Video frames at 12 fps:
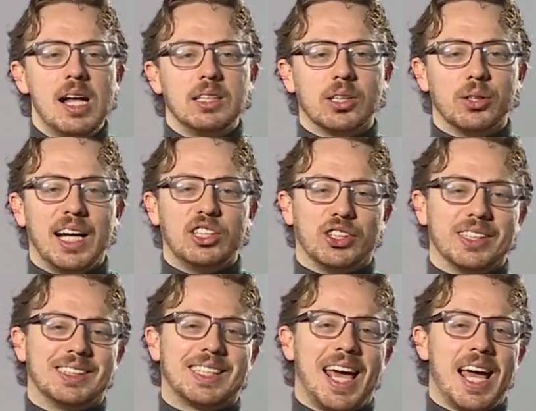
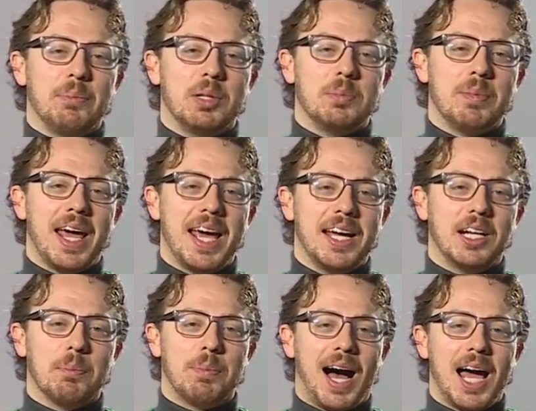Donations can be
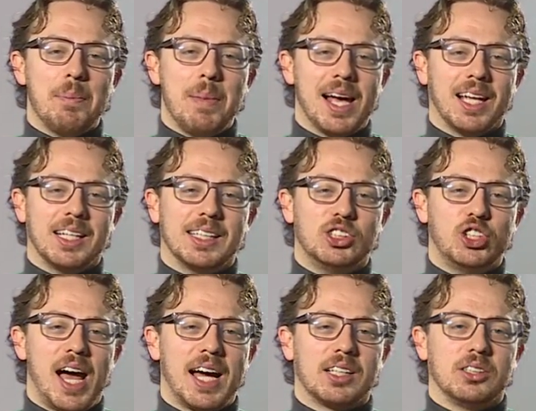made by mailing a
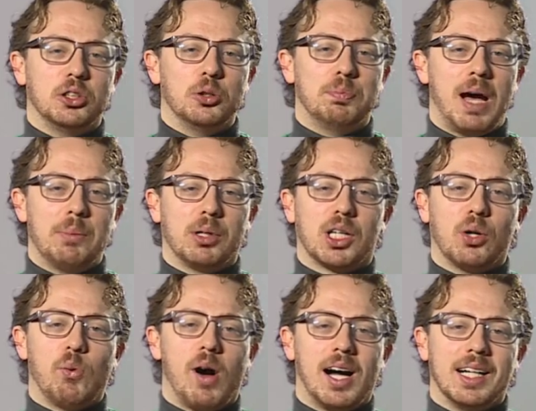check to Pembroke
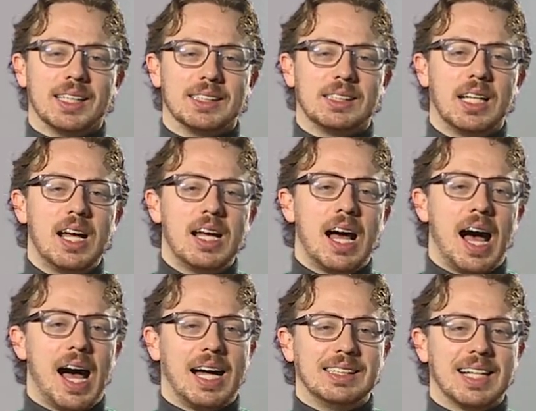Kiwanis,
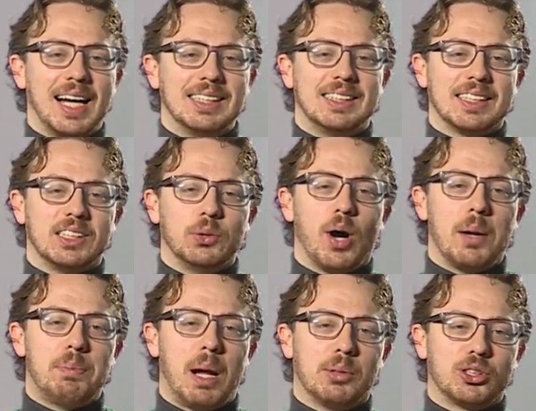uh,
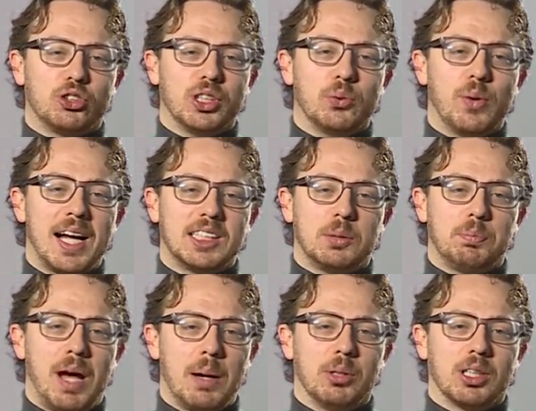961 Pembroke Street West,
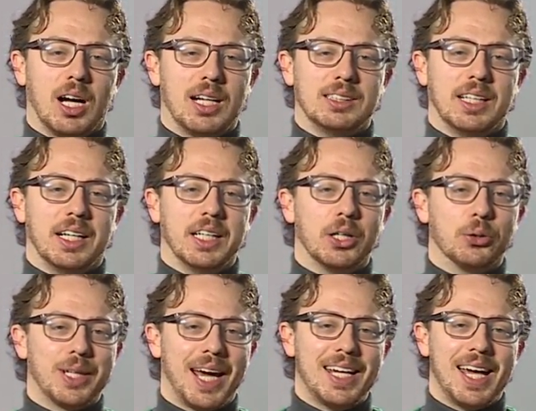Pembroke,
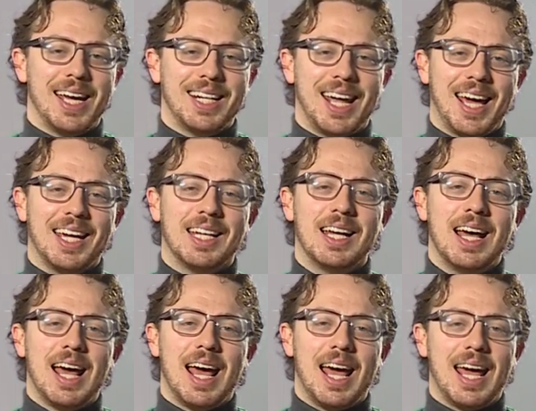Ontario,
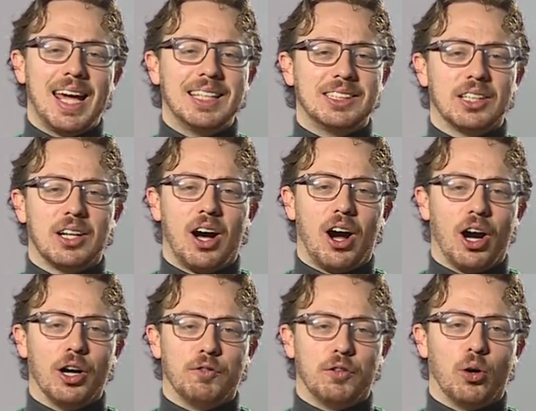
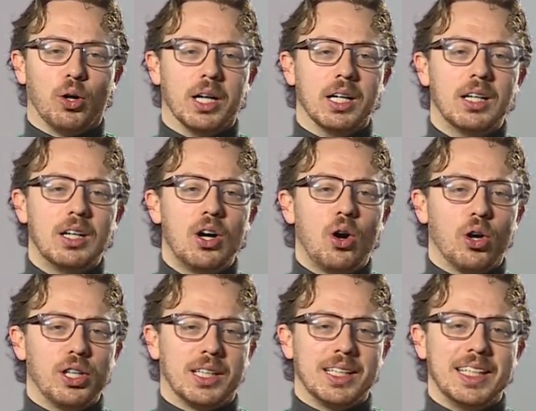K8A8R4.
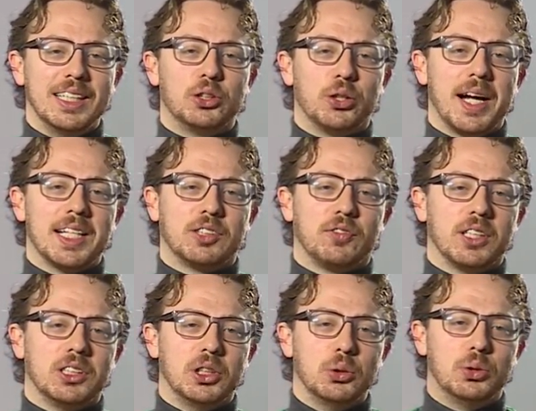Or you can
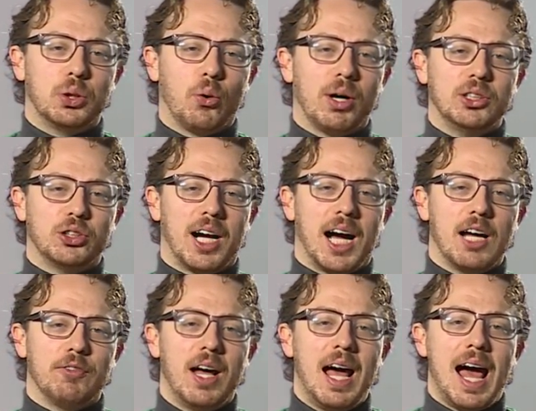e-transfer to Toy
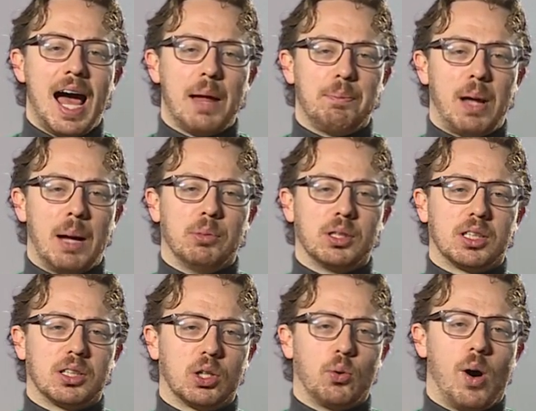Drive at
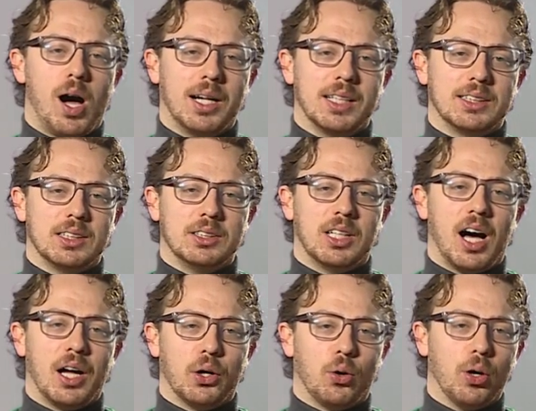
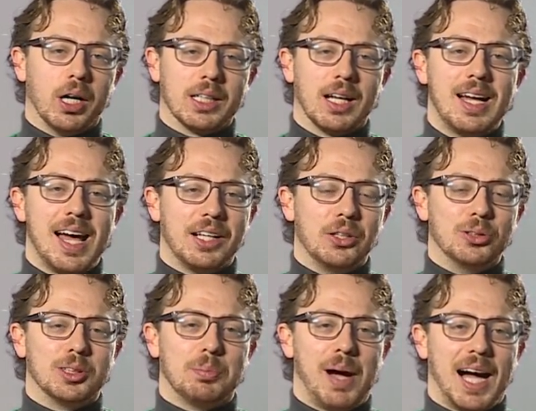pembrokekiwanis.org and
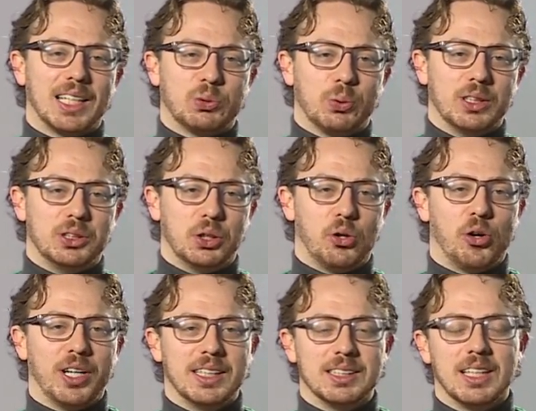use the password
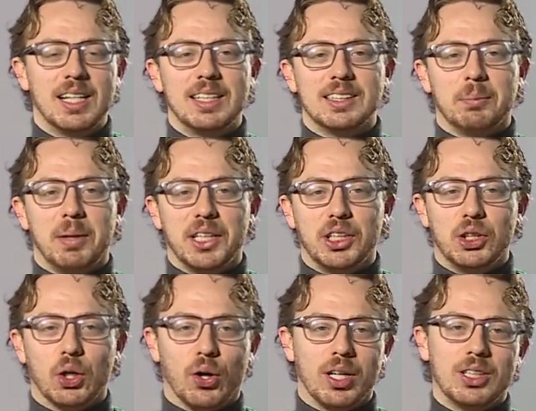TOYS to make
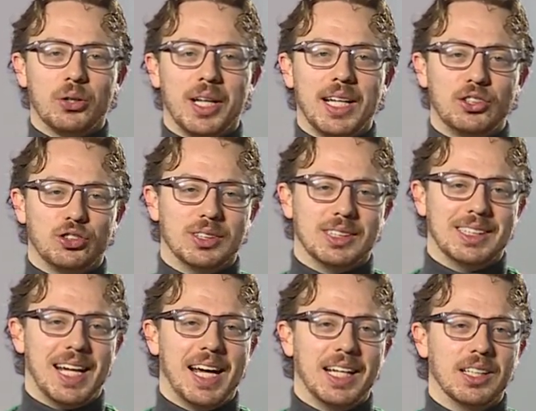your donation
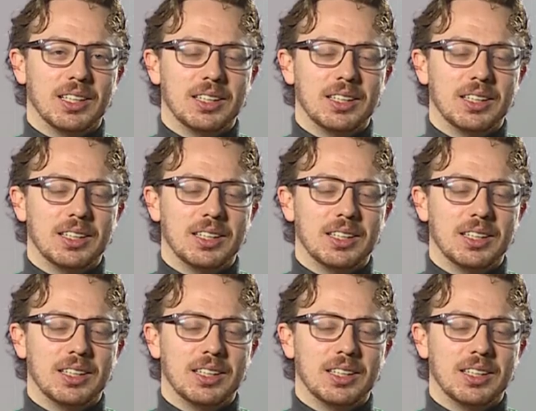today.